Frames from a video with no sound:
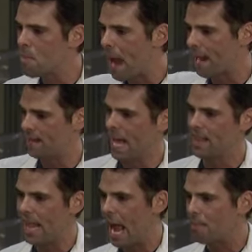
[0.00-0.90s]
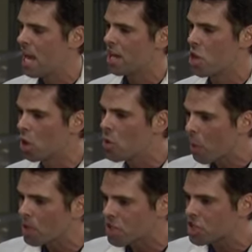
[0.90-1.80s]
She went back in that lab, and
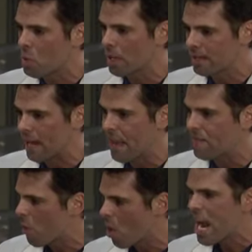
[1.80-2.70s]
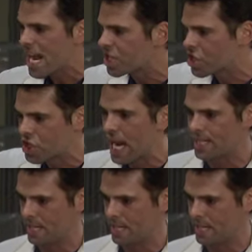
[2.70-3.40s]
the only person she would have done that for is